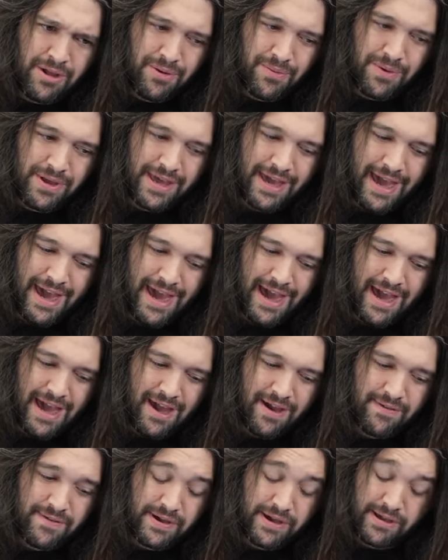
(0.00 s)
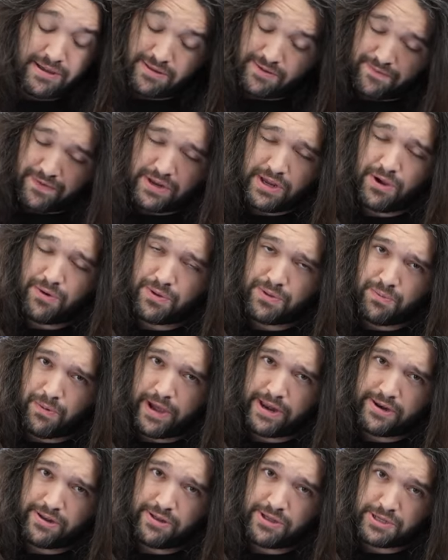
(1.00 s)
We have uh, the video with
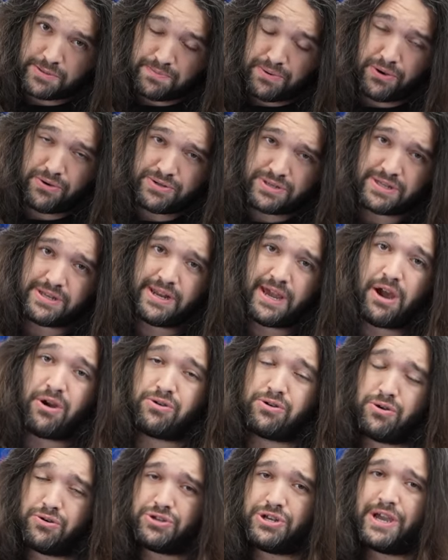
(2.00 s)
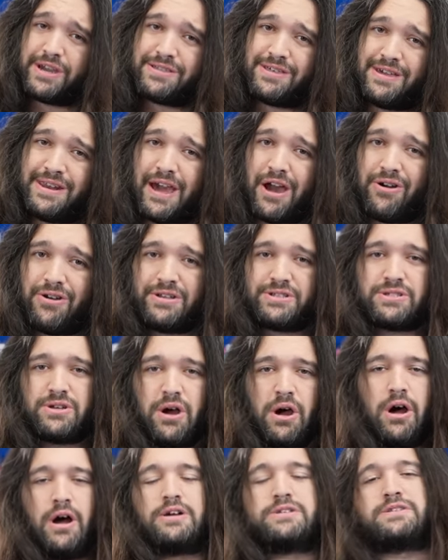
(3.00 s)
Wendell is posted now. Go check that out. It's
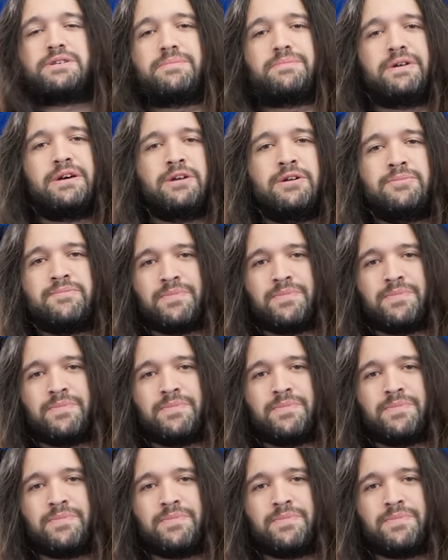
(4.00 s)
awesome.